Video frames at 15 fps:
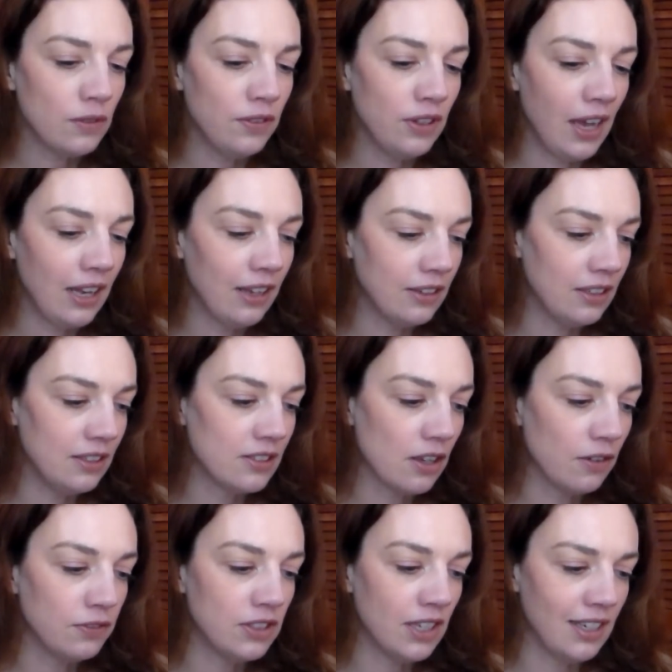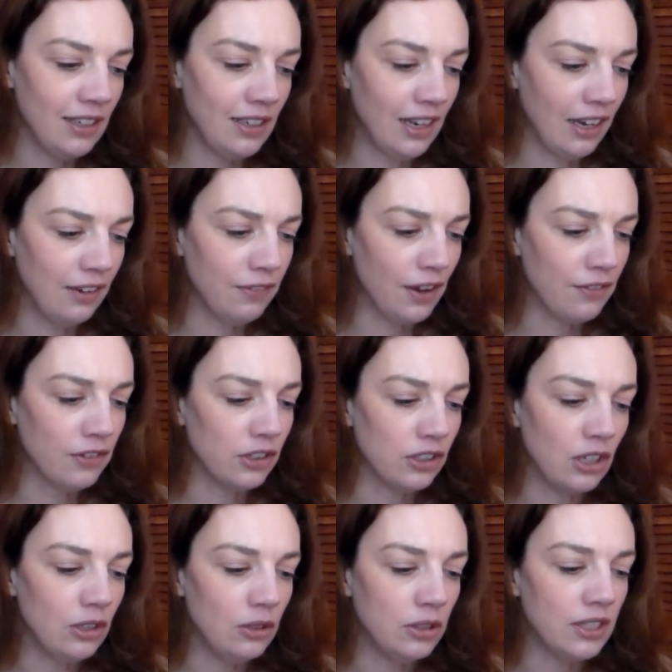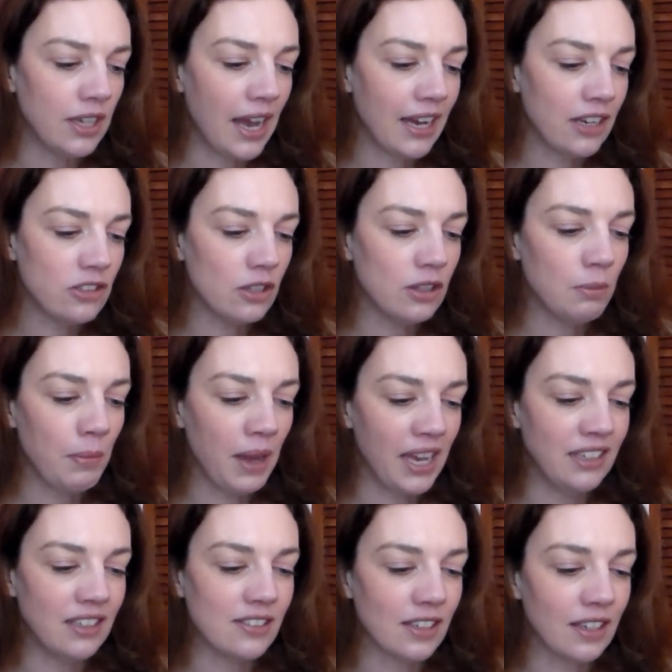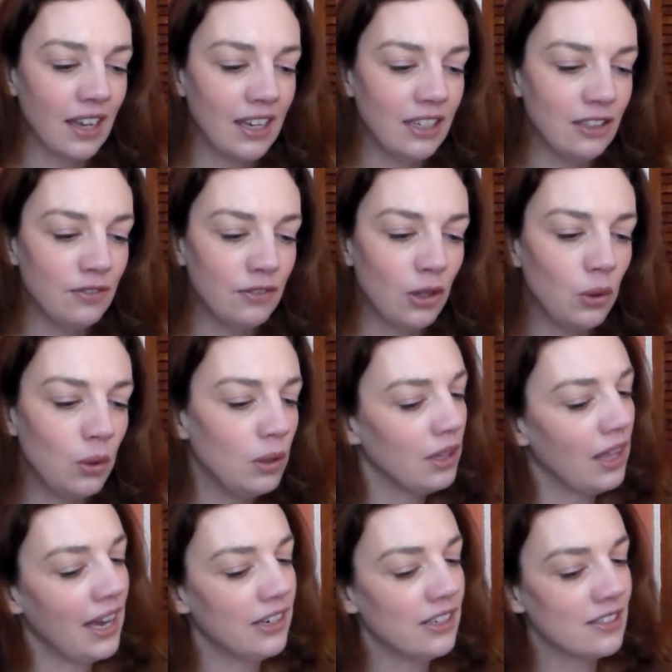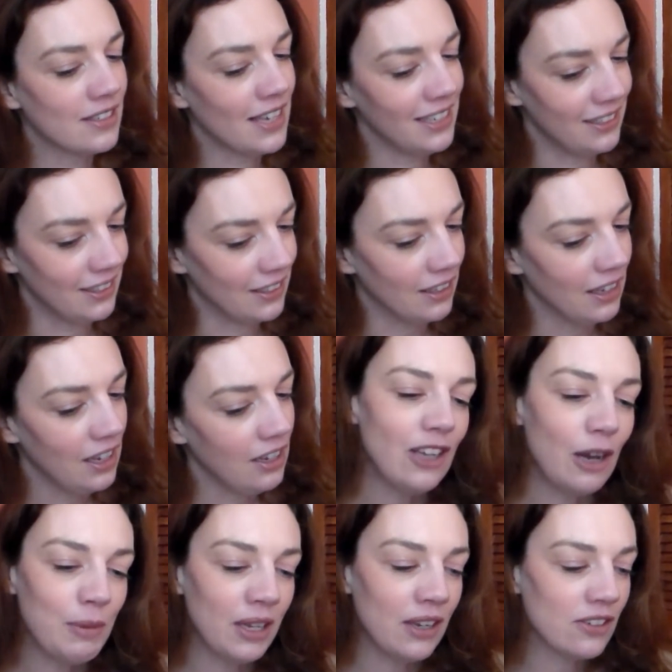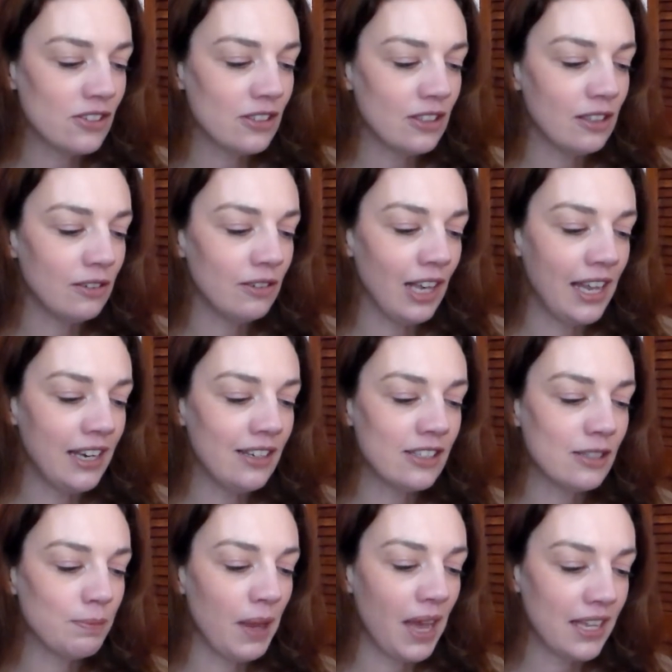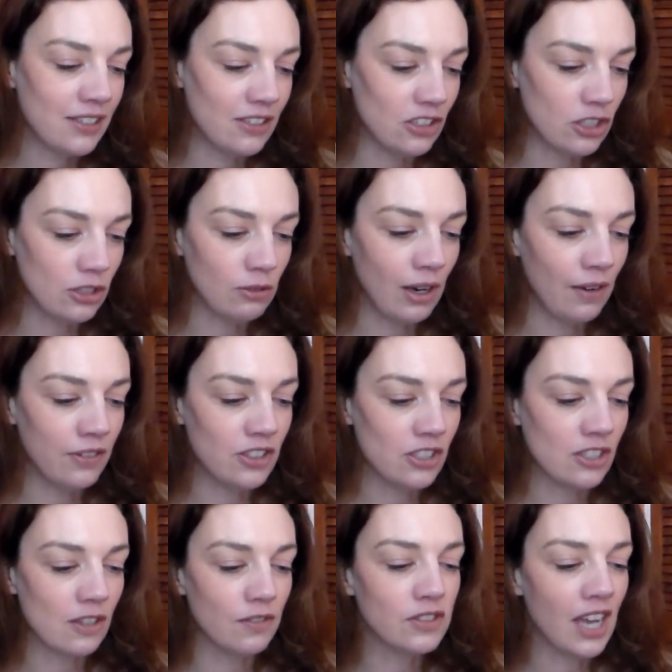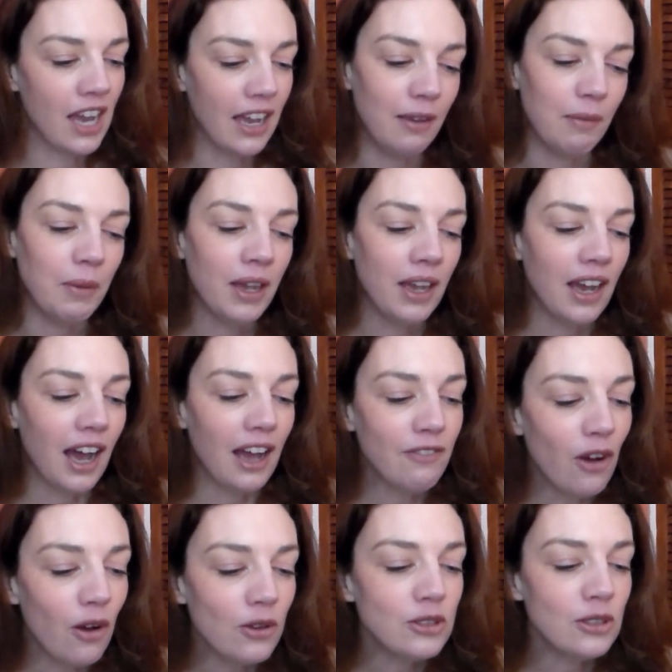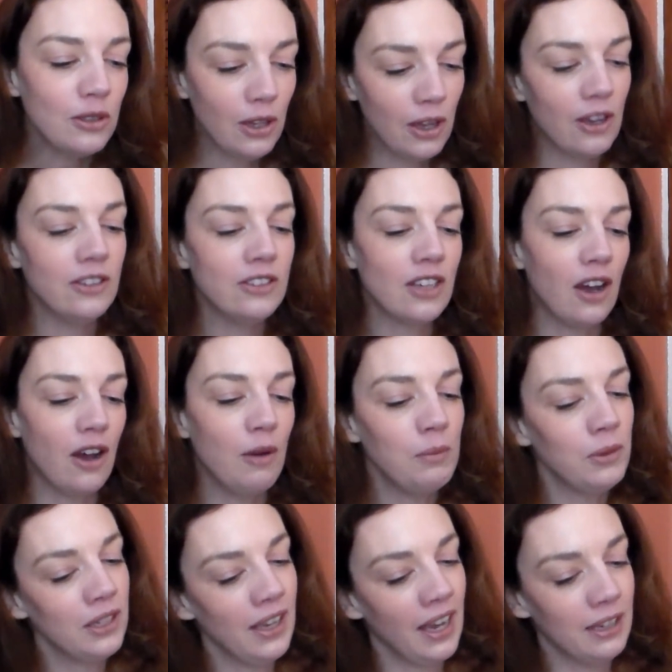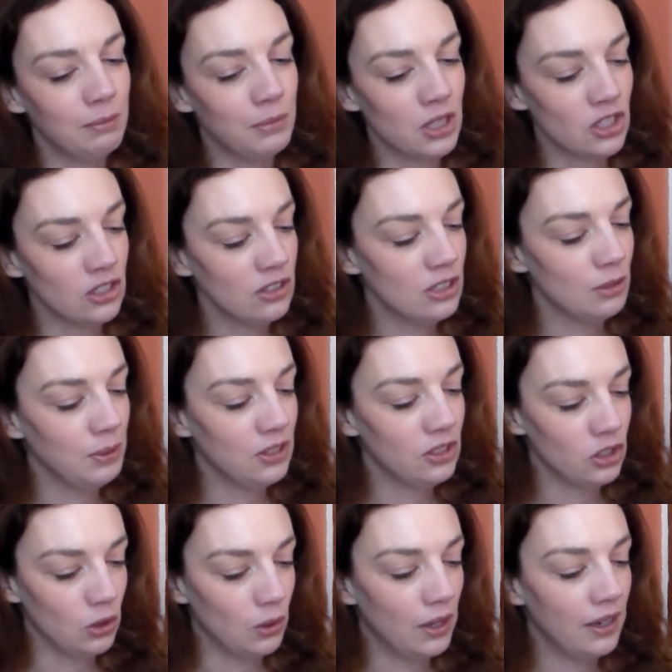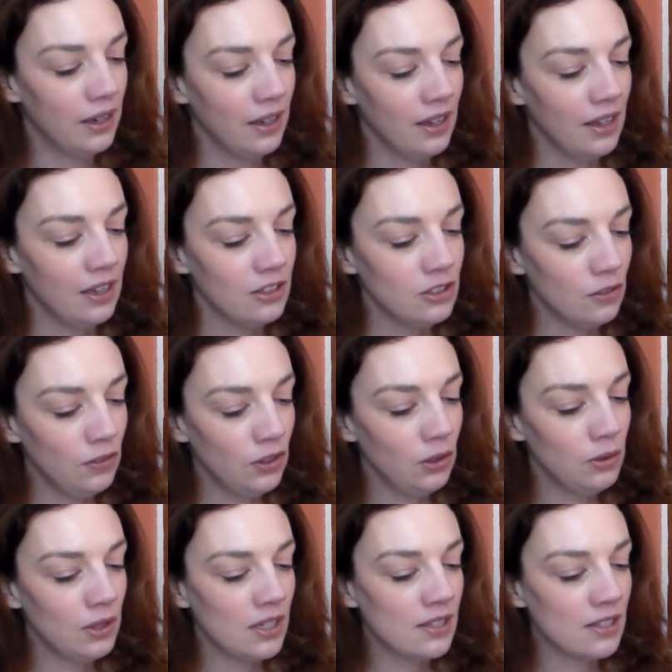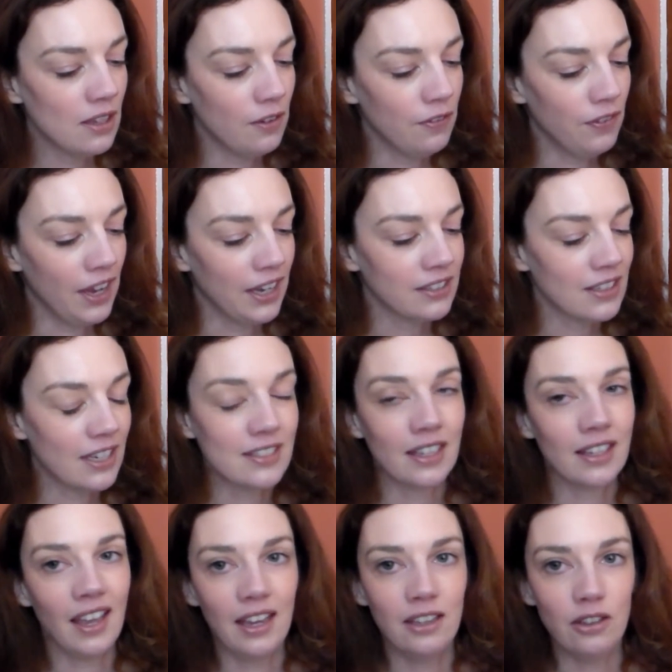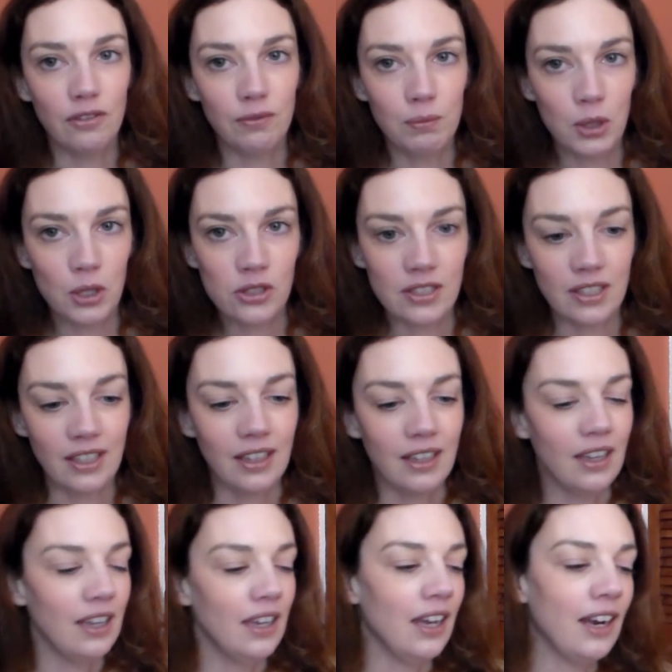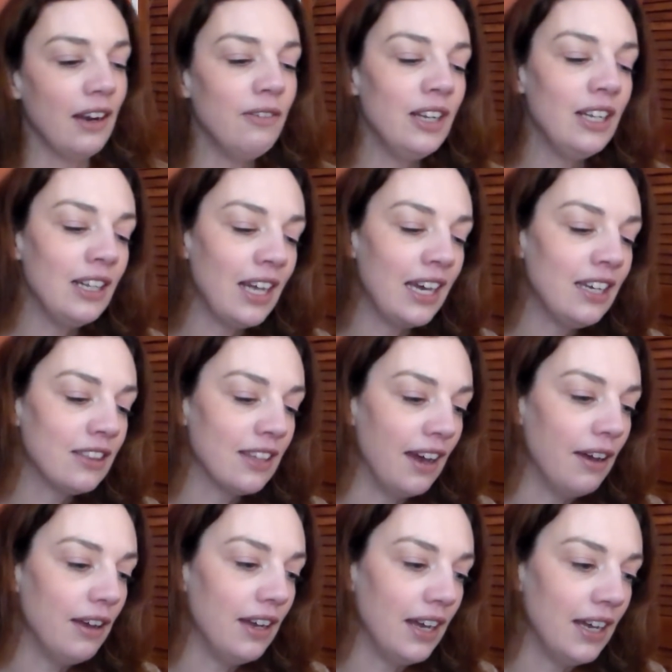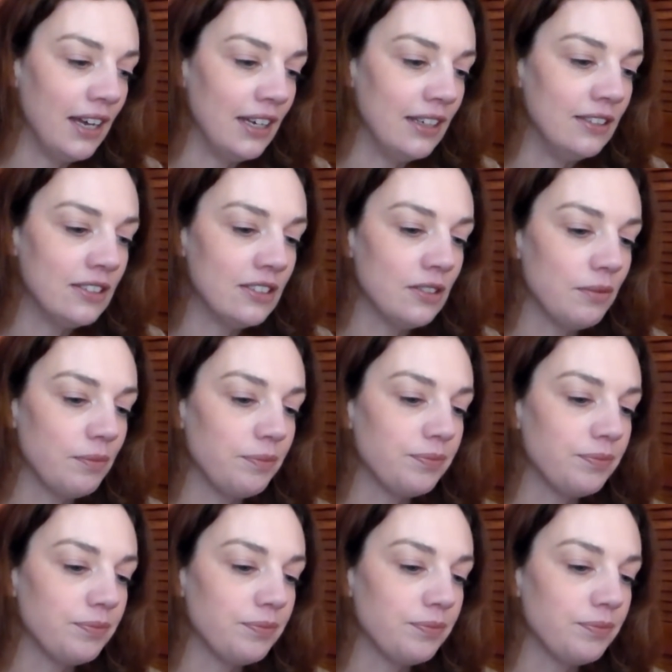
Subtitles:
trivialities of daily life, I've concluded, act on the mind as a kind of local anaesthetic, numbing us to the relentless passage and ravages of time. I've also learned, a humbling admission to be sure, to view this effect as a kind of mercy, and I really like that. And